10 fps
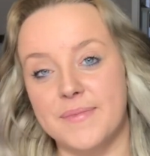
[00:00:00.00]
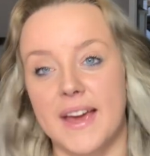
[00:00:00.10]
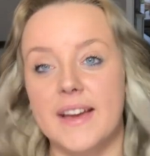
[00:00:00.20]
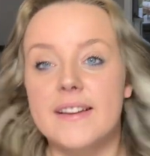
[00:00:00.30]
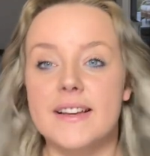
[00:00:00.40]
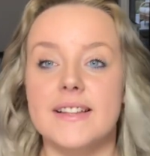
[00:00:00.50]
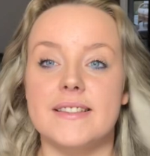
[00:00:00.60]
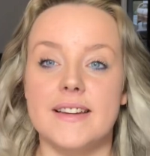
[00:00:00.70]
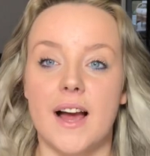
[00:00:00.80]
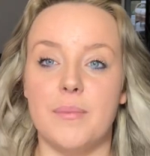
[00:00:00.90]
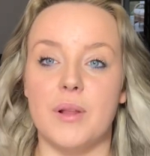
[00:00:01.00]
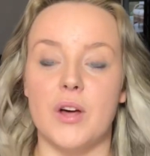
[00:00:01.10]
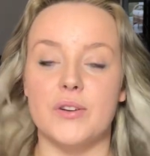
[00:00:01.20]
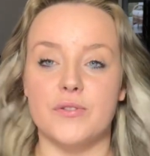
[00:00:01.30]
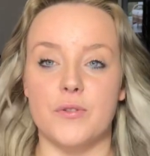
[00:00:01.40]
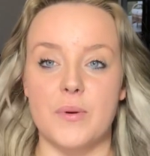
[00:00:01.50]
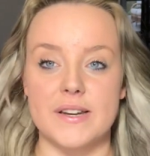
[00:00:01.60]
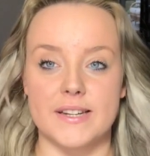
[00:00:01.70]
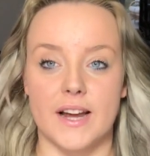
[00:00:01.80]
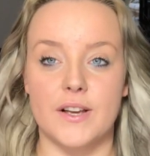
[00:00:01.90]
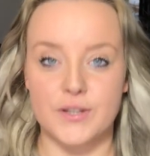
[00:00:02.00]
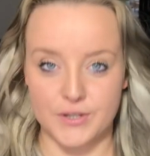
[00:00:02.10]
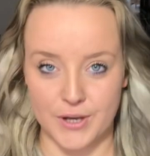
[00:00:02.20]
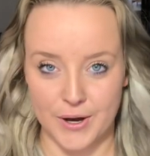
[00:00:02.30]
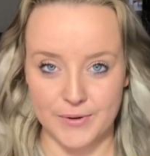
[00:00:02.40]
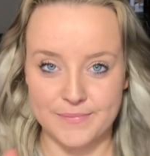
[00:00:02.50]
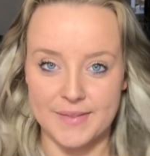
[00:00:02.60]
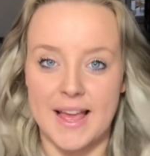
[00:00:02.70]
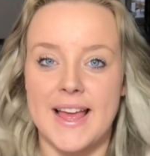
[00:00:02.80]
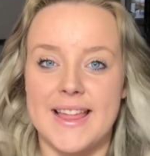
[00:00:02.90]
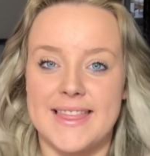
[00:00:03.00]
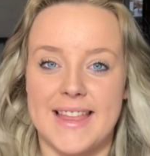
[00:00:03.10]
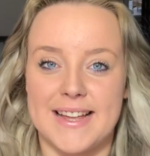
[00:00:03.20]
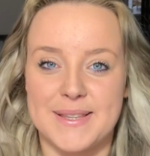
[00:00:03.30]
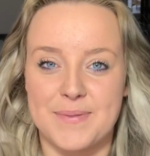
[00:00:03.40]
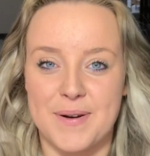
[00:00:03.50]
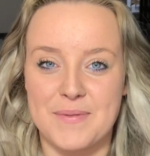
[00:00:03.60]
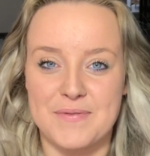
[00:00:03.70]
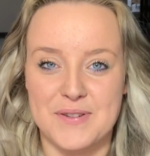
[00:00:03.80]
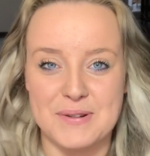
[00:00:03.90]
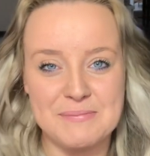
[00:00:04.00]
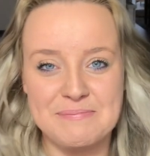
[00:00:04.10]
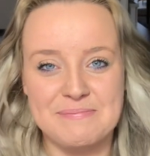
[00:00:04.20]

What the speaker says: Yeah, it's dark blonde for winter, so that's what we've done.